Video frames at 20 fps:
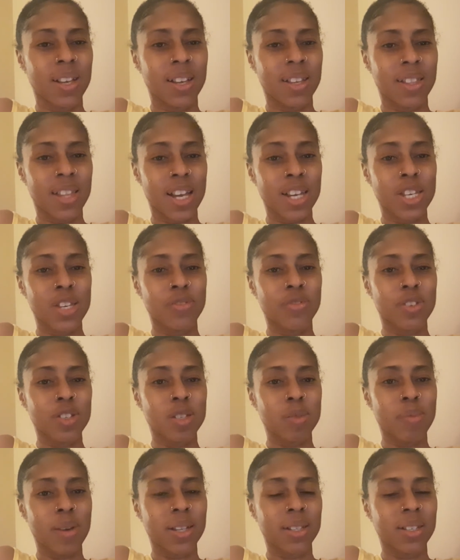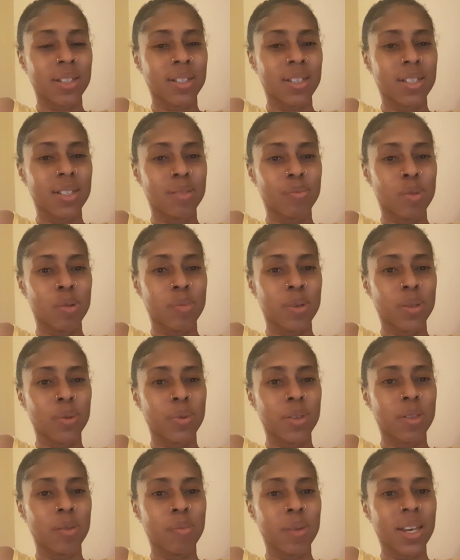thank you for spending this moment with
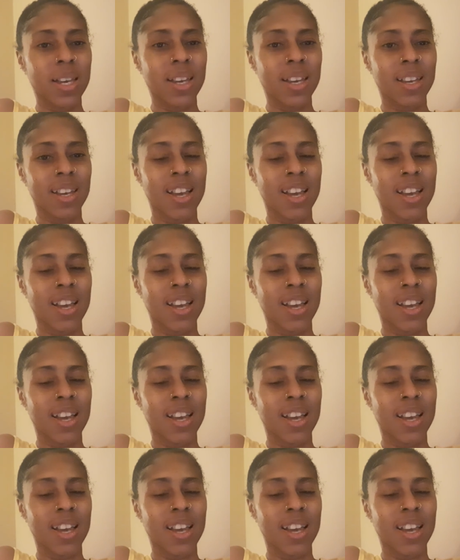me.